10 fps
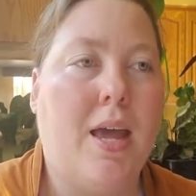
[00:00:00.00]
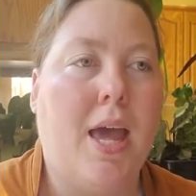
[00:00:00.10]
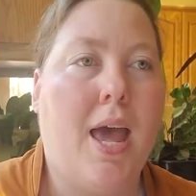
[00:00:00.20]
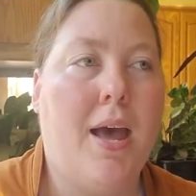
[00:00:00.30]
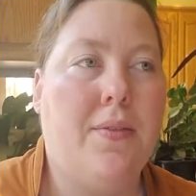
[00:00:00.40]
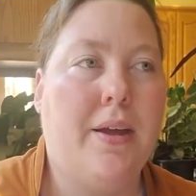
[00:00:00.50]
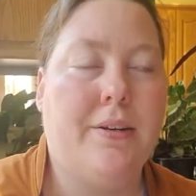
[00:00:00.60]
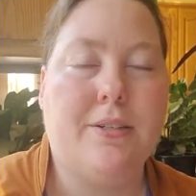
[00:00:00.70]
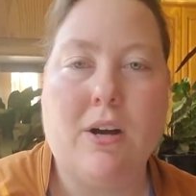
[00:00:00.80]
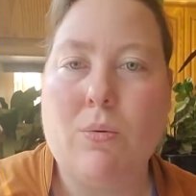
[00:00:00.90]
And then
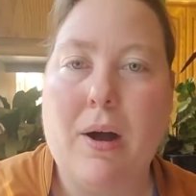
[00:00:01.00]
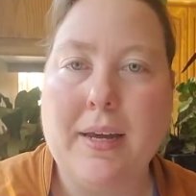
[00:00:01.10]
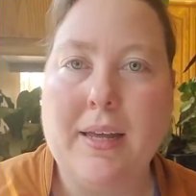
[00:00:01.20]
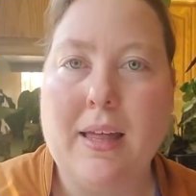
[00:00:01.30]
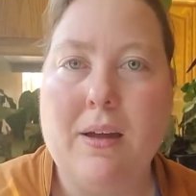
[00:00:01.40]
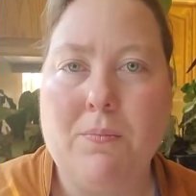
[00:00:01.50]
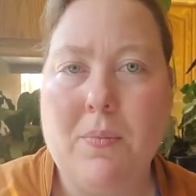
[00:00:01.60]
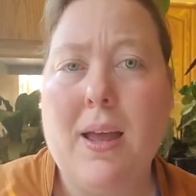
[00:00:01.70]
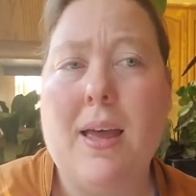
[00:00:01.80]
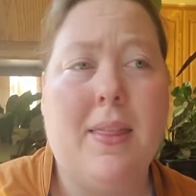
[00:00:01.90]
you start walking up,
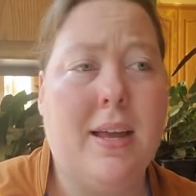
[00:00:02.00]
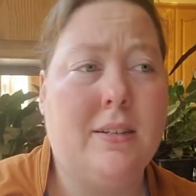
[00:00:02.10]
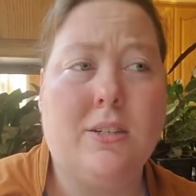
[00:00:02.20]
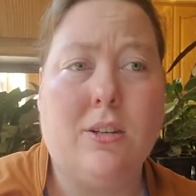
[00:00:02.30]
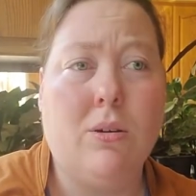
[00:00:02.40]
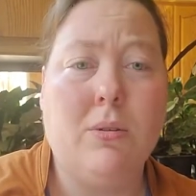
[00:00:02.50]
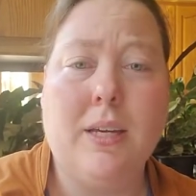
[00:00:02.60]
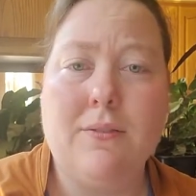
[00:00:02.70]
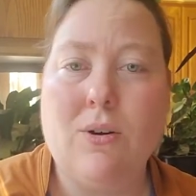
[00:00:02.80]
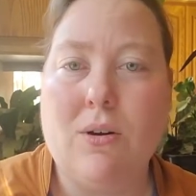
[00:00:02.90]
and then
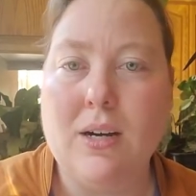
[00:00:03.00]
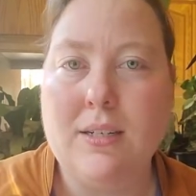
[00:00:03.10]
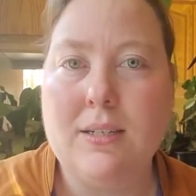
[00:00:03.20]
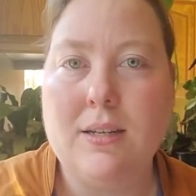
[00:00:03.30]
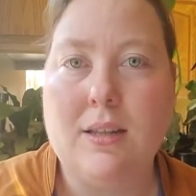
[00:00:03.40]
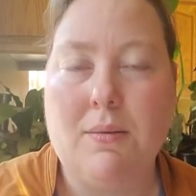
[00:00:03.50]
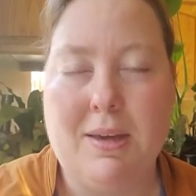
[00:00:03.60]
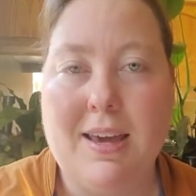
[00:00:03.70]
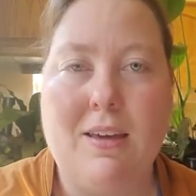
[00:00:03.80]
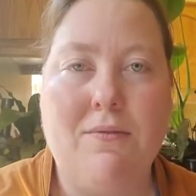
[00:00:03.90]
slowly, of course, the
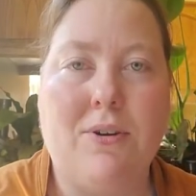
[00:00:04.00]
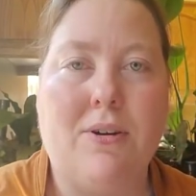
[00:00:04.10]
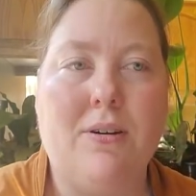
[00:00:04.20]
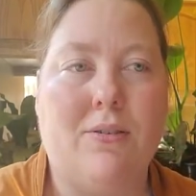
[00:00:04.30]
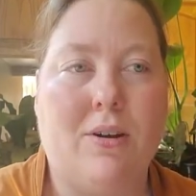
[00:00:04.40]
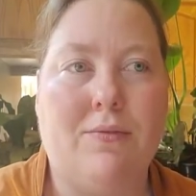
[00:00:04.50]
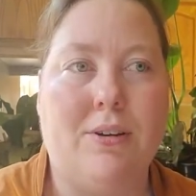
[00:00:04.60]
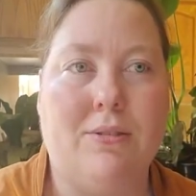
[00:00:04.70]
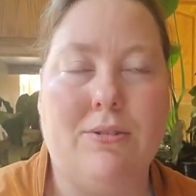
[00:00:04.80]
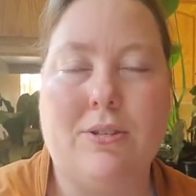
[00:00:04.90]
behavior of
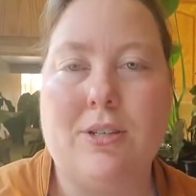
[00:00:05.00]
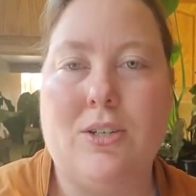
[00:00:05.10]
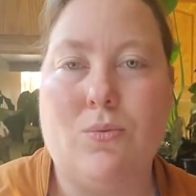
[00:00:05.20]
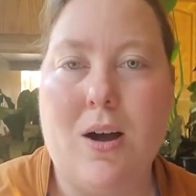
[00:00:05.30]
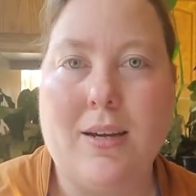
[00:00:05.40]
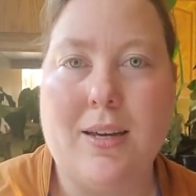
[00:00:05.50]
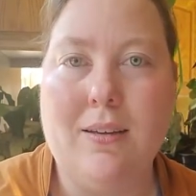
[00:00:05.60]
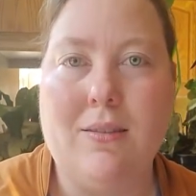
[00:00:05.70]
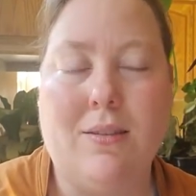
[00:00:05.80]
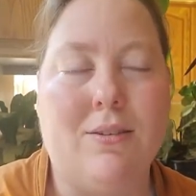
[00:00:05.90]
their loose leash
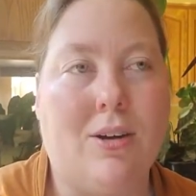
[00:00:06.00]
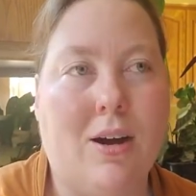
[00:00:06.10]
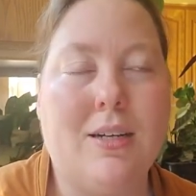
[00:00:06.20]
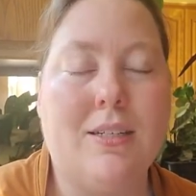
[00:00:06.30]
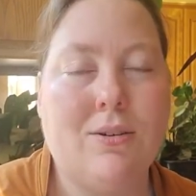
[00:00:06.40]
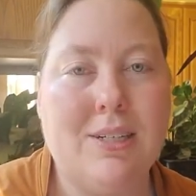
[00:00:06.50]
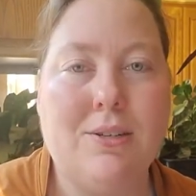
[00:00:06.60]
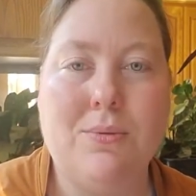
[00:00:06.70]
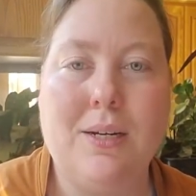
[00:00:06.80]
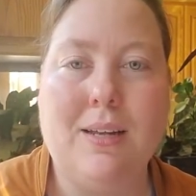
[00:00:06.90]
walking, the dog is going
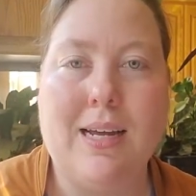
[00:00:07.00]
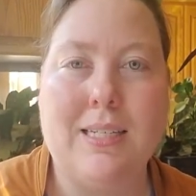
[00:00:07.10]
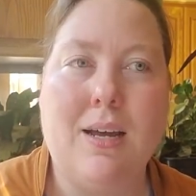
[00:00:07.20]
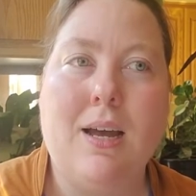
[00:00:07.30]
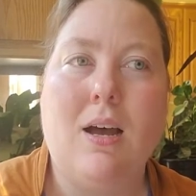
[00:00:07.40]
to realize,